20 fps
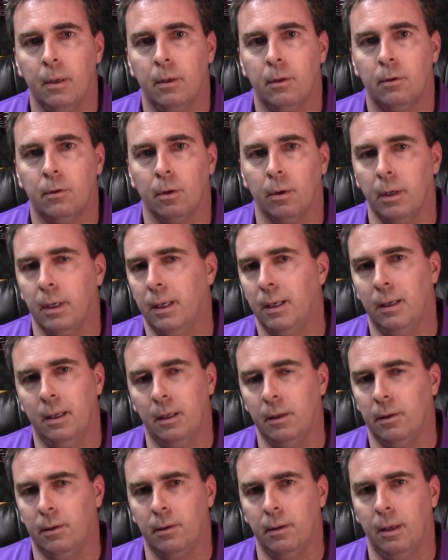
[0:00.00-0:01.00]
So
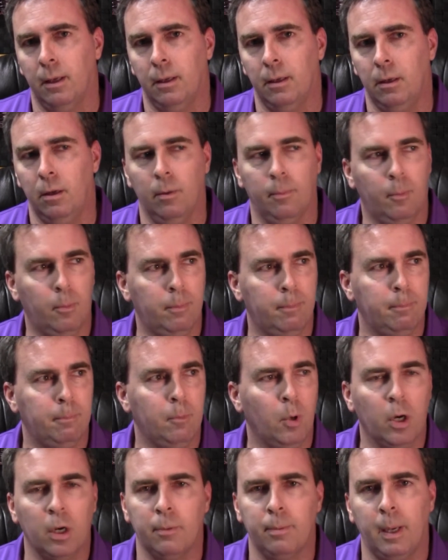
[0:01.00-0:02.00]
is, your
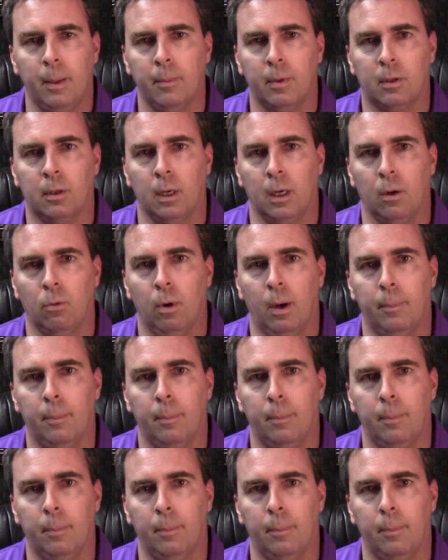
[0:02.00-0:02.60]
mortgage payment's going to